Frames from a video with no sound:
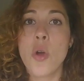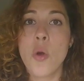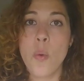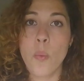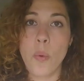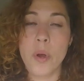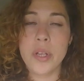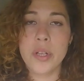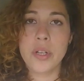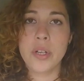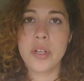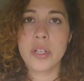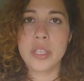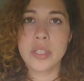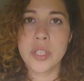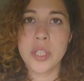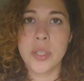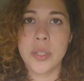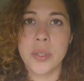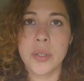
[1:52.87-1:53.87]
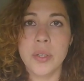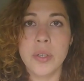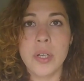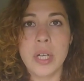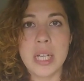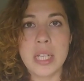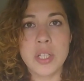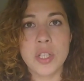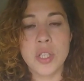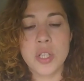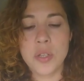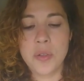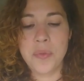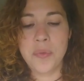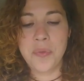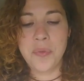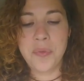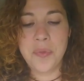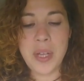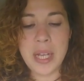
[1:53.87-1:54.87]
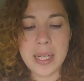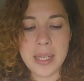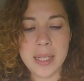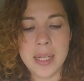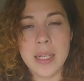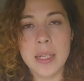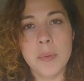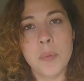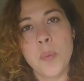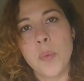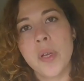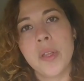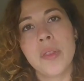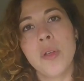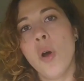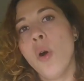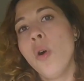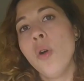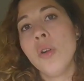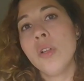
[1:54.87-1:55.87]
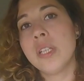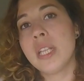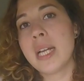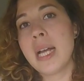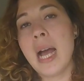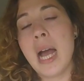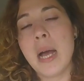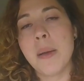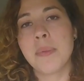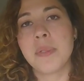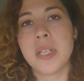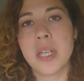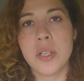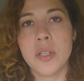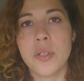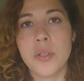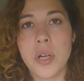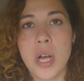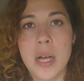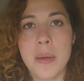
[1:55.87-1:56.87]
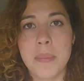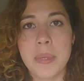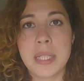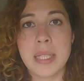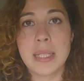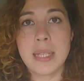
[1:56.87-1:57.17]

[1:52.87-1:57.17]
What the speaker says: what you're going to do is to fill it with all the cups that you have been